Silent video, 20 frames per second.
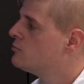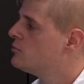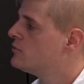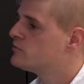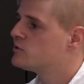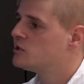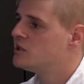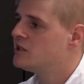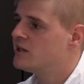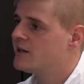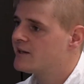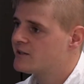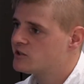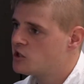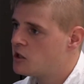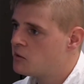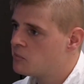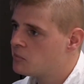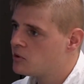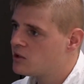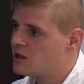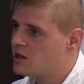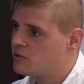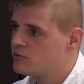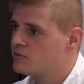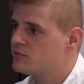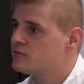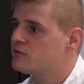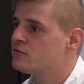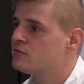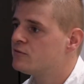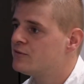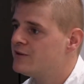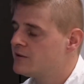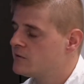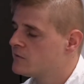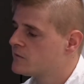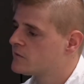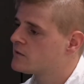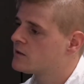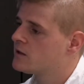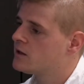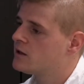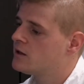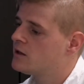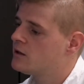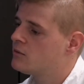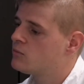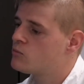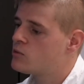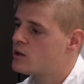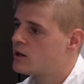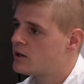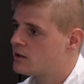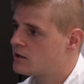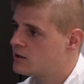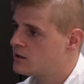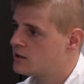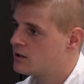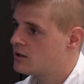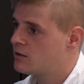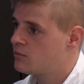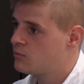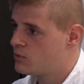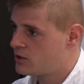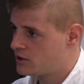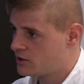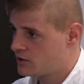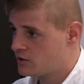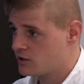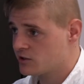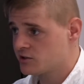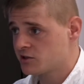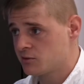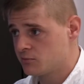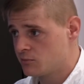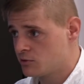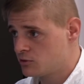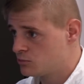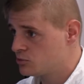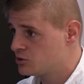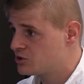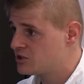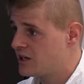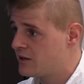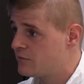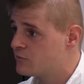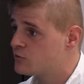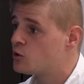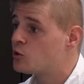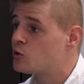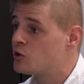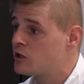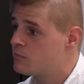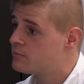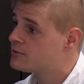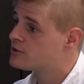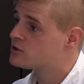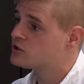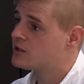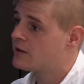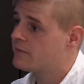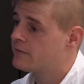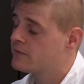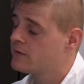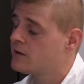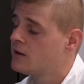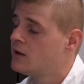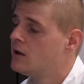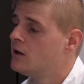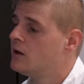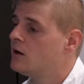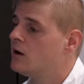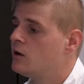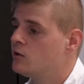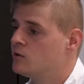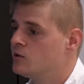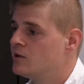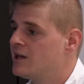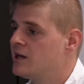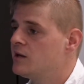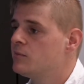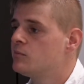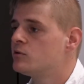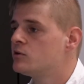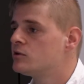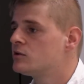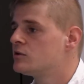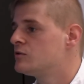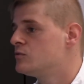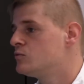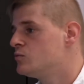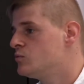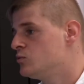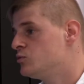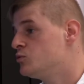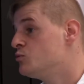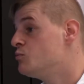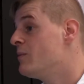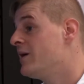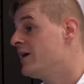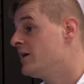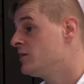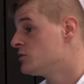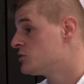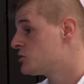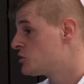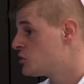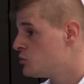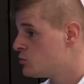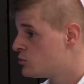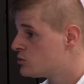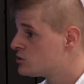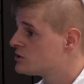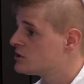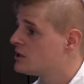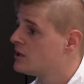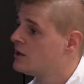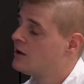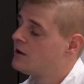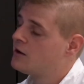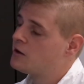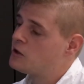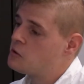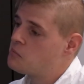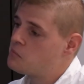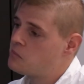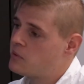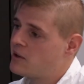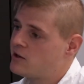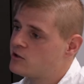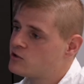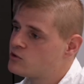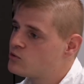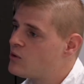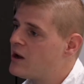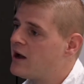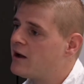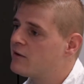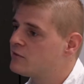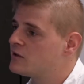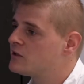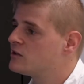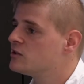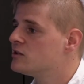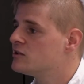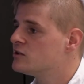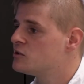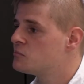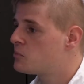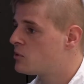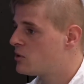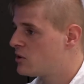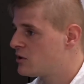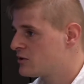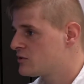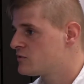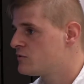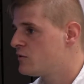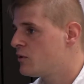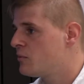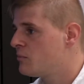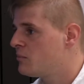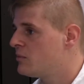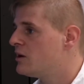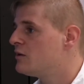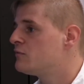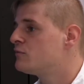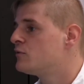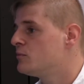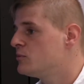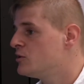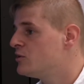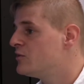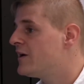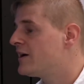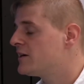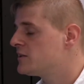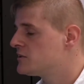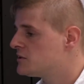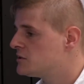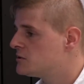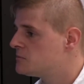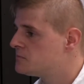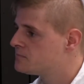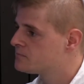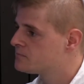We've seen an example out of the field where the customer would save 30% on labor to make the skewers compared to having the product from the dicer.